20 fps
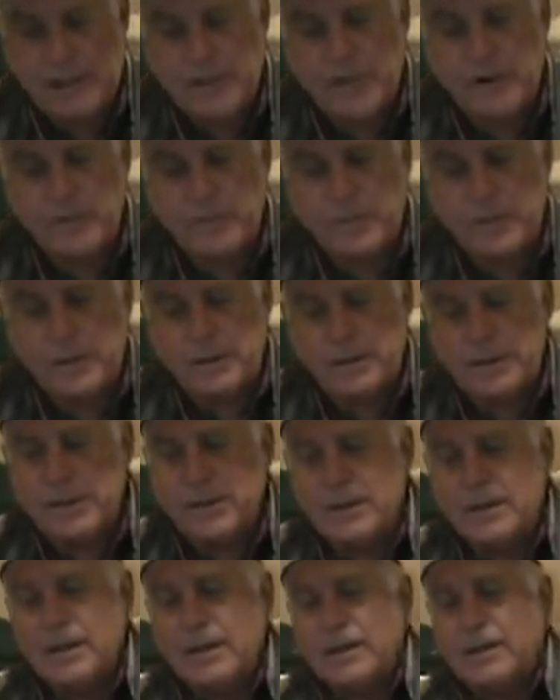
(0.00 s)
a government
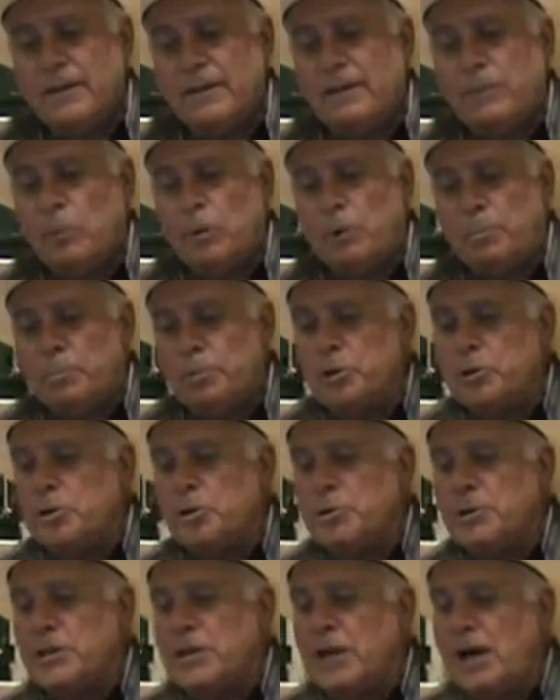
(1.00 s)
will put
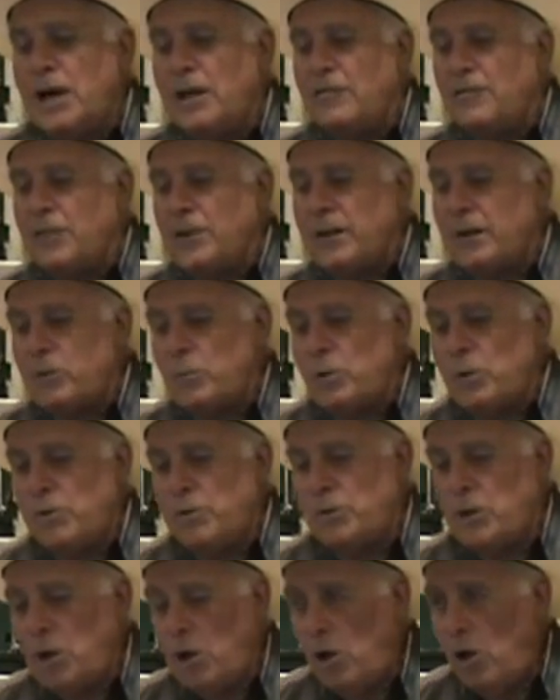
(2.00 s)
you in conflict
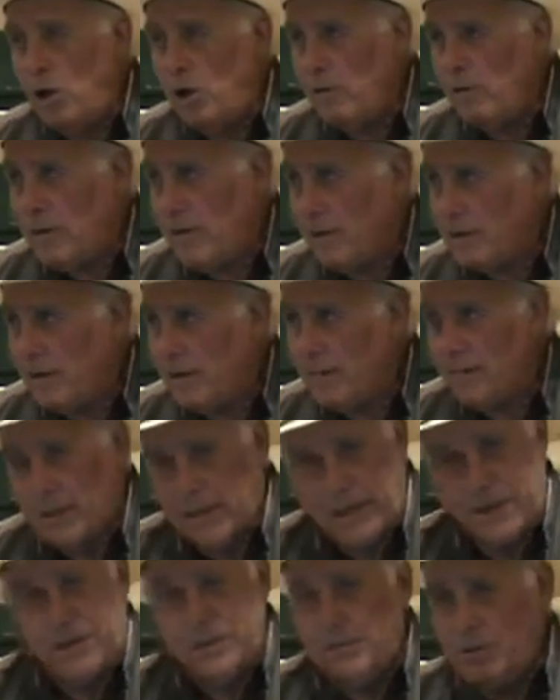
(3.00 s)
with the law of that
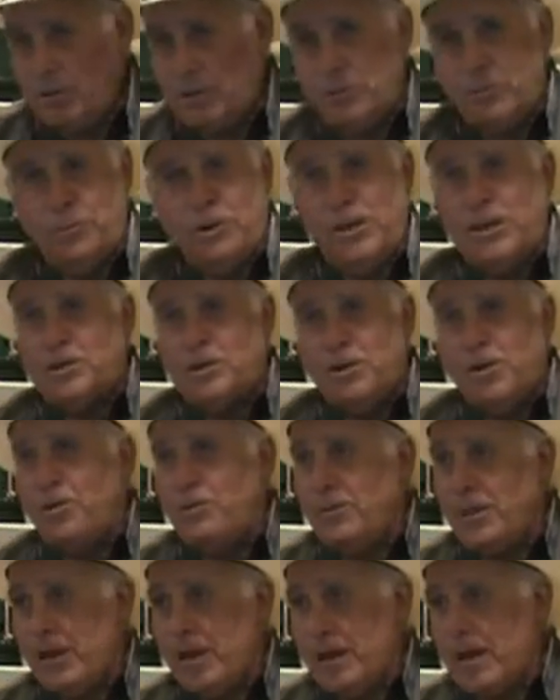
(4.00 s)
government. And you need to
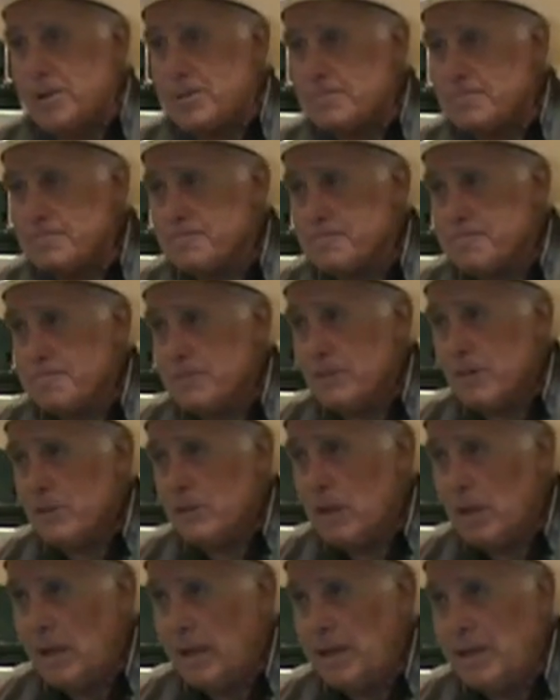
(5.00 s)
know that.
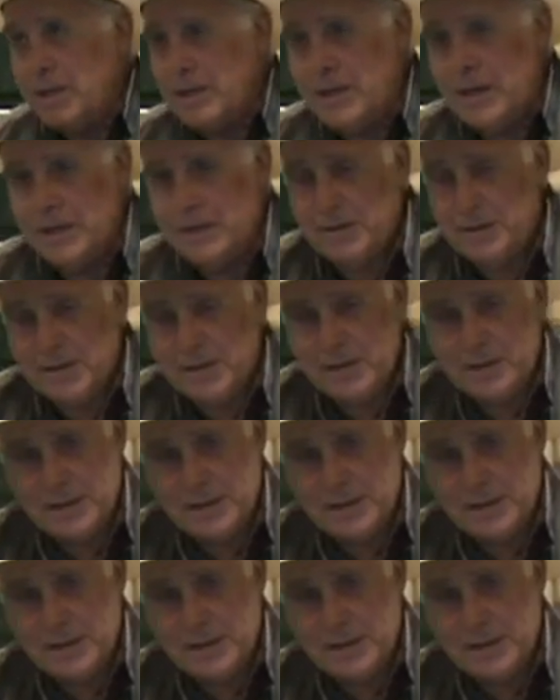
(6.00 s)
The lady that